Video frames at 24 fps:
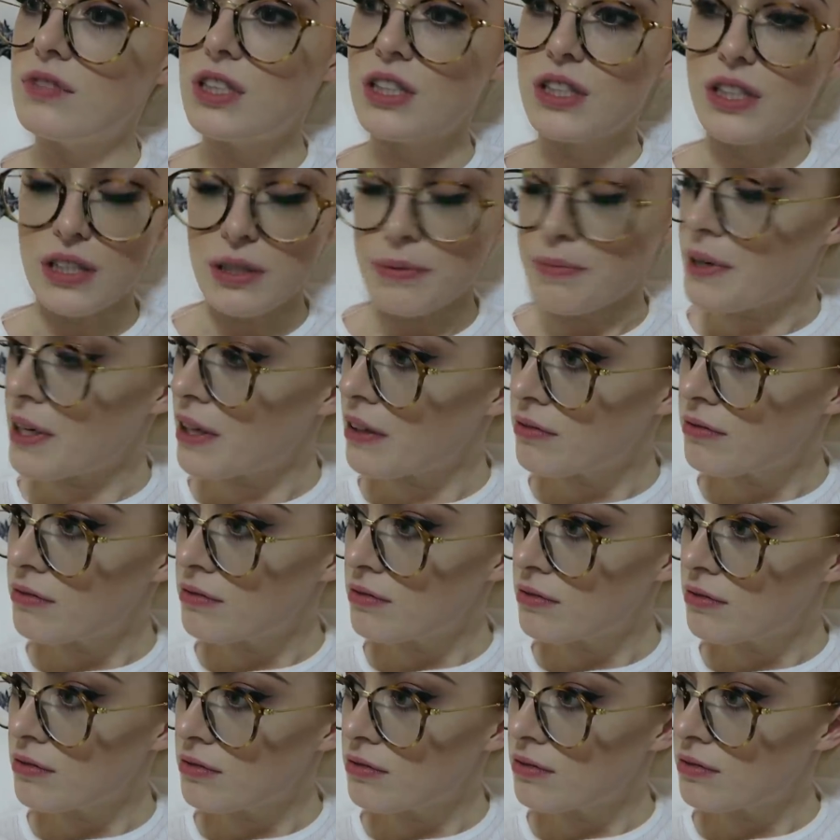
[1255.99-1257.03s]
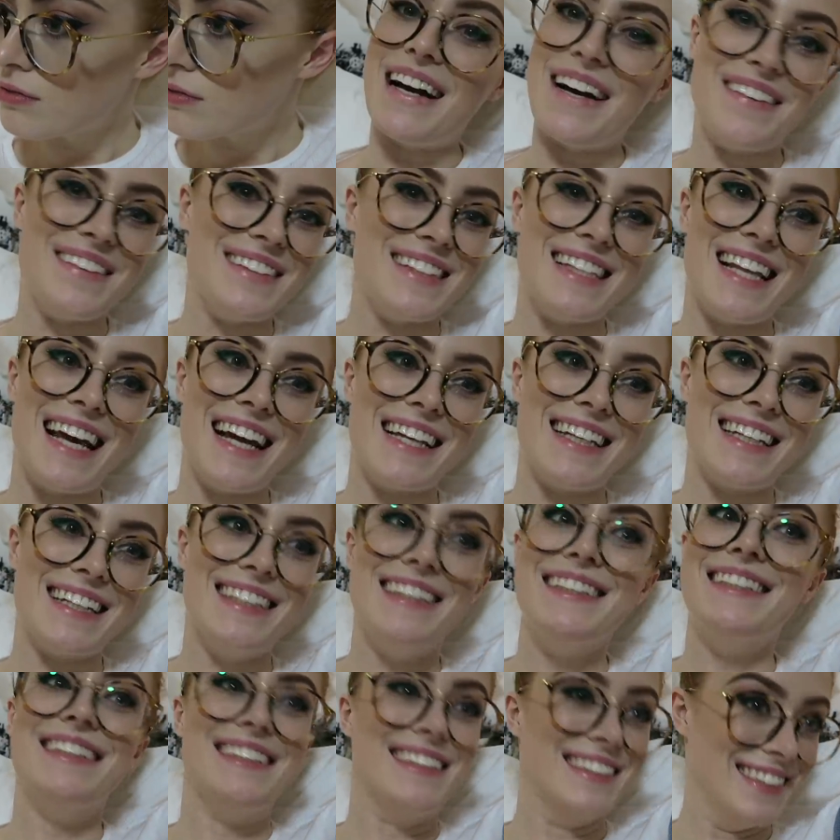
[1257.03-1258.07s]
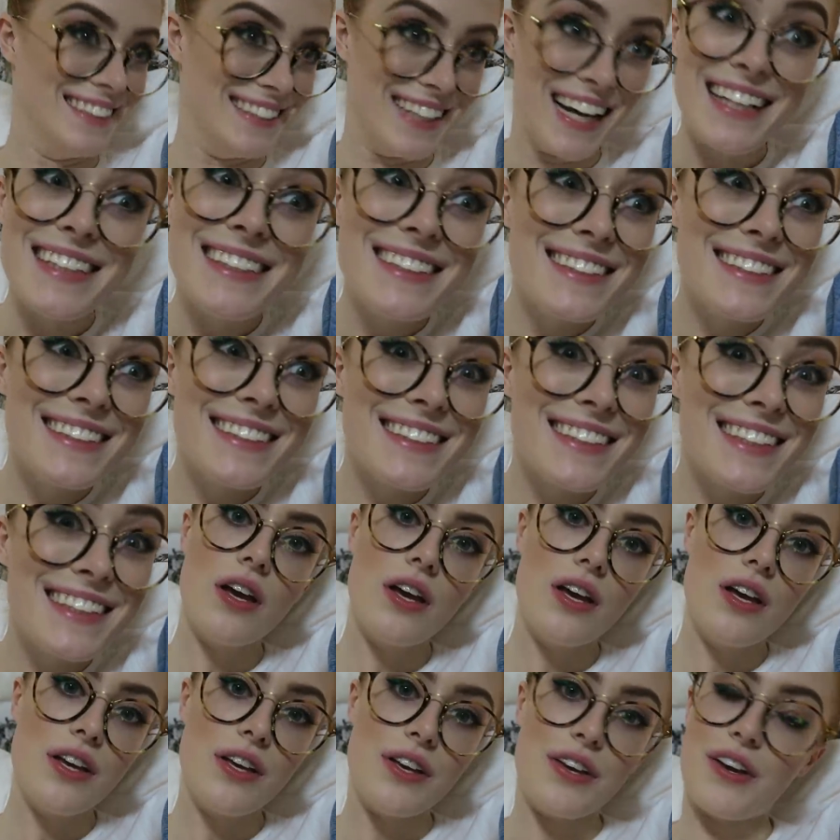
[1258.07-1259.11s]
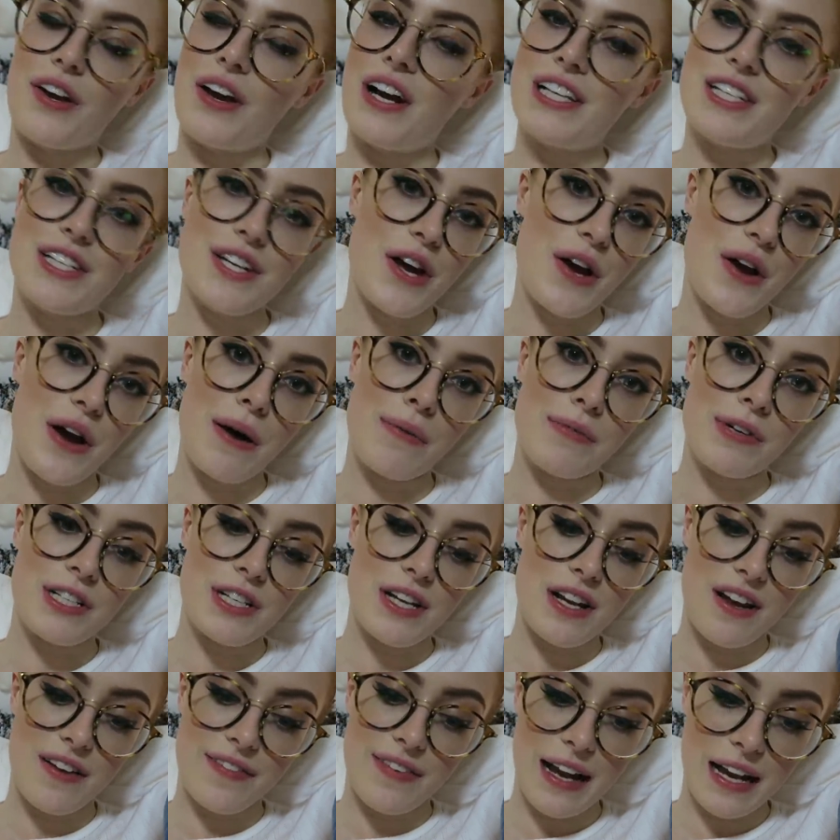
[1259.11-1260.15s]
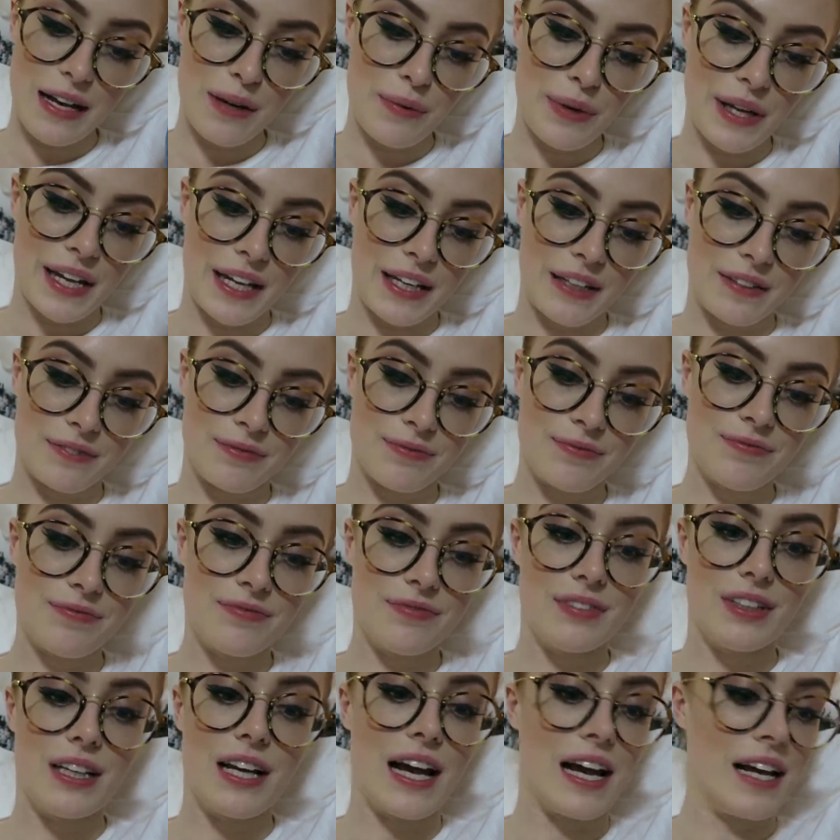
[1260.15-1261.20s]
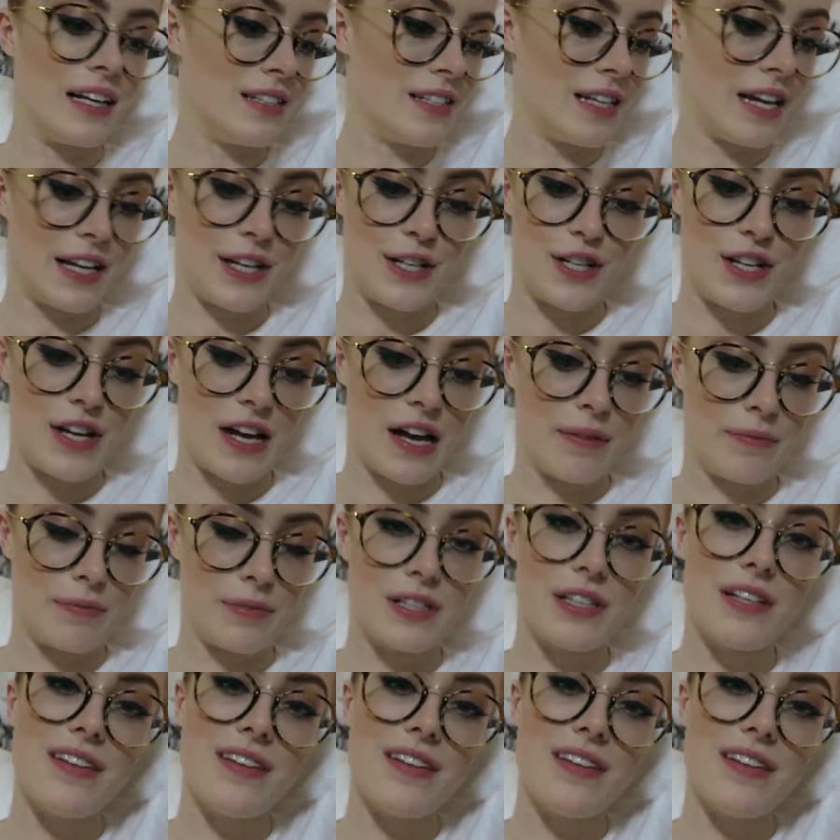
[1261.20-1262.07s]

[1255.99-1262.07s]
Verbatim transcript: excuse me I was like yes you guys know how much I love Halloween and H&M